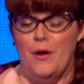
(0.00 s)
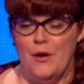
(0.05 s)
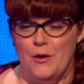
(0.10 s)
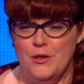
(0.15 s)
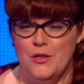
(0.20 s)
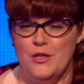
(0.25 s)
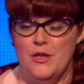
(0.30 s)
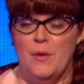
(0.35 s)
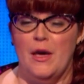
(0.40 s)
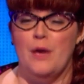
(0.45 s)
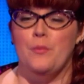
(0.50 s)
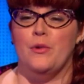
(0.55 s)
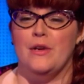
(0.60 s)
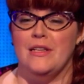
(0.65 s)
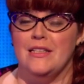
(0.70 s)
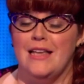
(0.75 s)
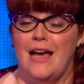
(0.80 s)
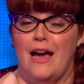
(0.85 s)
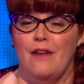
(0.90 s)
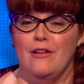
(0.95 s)
posh you make
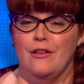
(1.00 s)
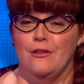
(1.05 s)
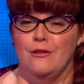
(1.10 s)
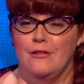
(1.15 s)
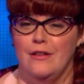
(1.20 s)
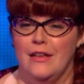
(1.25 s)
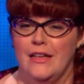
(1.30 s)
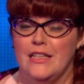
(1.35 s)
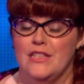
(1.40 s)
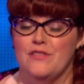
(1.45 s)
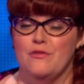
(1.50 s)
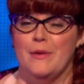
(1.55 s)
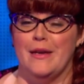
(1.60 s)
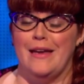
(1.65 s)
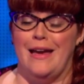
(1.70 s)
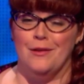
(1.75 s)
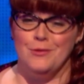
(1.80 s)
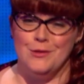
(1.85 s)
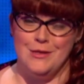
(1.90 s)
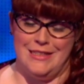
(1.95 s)
Prince Harry look like he's from
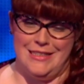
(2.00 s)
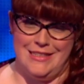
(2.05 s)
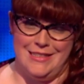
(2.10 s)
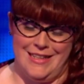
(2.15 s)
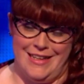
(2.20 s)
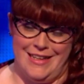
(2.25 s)
a council